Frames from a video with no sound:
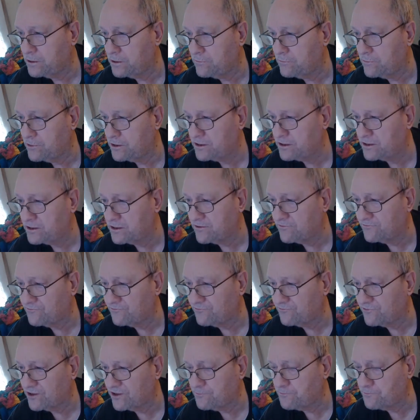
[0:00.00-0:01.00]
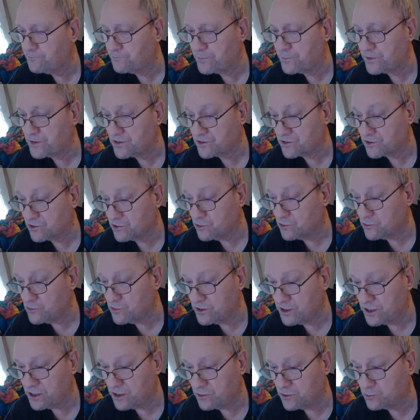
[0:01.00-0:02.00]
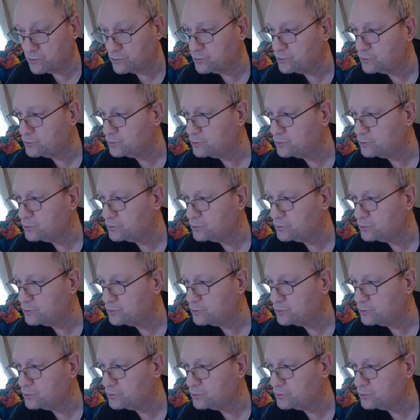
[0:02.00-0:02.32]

What the flip is going on?